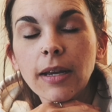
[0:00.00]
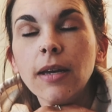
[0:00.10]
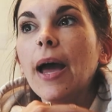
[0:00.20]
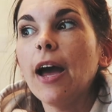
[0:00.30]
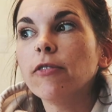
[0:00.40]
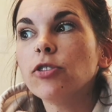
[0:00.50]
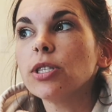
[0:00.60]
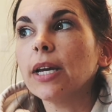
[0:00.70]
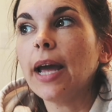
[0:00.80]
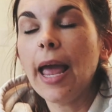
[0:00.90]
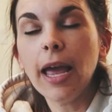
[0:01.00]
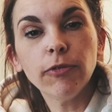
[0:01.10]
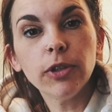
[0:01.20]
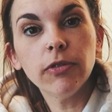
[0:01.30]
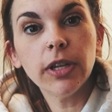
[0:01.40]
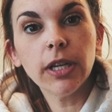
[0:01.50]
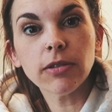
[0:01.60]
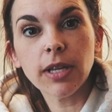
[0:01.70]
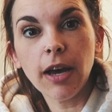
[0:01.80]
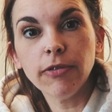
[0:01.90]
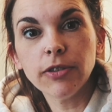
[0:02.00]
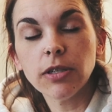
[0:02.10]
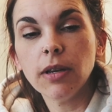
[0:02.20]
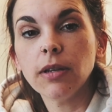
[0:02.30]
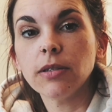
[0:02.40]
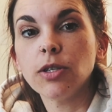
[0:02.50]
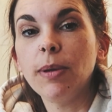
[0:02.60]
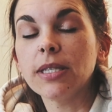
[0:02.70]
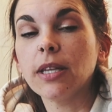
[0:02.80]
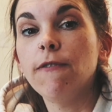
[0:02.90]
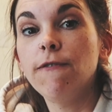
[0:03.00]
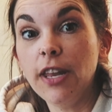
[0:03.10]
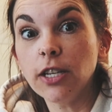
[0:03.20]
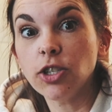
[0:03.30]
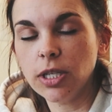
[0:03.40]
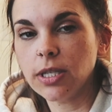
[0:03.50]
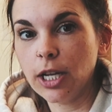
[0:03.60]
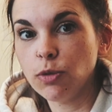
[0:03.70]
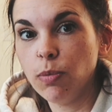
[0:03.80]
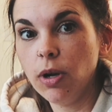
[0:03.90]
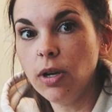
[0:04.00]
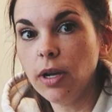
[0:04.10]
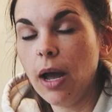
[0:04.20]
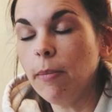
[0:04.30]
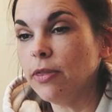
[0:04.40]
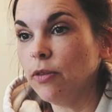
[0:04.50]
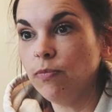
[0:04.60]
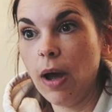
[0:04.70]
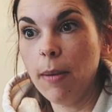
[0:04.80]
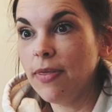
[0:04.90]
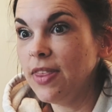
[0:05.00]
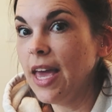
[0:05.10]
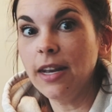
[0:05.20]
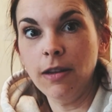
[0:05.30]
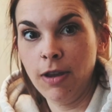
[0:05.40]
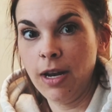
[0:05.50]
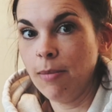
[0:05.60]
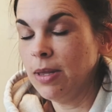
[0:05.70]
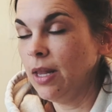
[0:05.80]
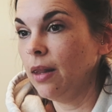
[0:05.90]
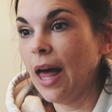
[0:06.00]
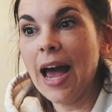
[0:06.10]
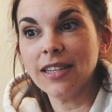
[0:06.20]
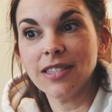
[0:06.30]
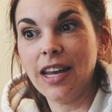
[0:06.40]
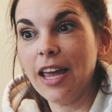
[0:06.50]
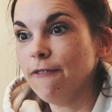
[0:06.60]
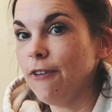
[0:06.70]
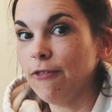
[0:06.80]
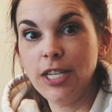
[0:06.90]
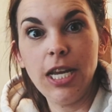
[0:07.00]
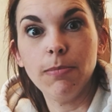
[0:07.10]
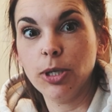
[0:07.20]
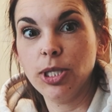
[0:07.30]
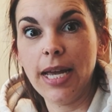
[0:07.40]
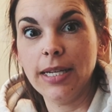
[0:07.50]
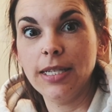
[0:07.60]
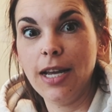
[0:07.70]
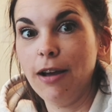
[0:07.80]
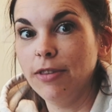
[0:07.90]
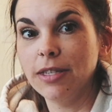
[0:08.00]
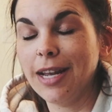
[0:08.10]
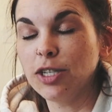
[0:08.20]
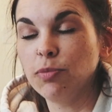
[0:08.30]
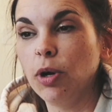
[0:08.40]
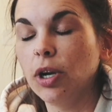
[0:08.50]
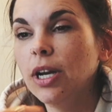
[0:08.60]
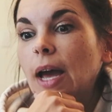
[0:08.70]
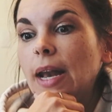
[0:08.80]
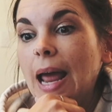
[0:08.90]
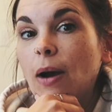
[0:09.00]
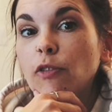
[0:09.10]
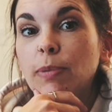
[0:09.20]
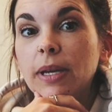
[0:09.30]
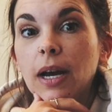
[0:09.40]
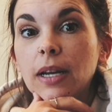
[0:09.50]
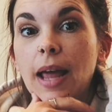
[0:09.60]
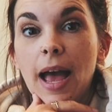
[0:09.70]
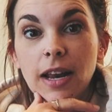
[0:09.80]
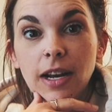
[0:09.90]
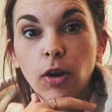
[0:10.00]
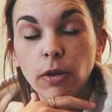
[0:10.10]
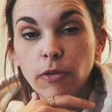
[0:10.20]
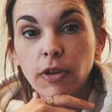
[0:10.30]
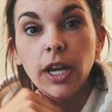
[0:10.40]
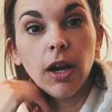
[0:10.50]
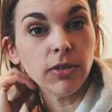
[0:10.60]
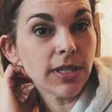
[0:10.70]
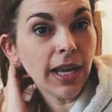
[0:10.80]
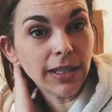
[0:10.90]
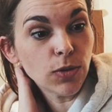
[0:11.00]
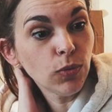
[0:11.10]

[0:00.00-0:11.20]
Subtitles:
I have just like a handful of videos left to basically finish the sketchbook. I'm at the end of it. I'm in the last like 15% of the sketchbook. And now I've begun editing all the videos, and it's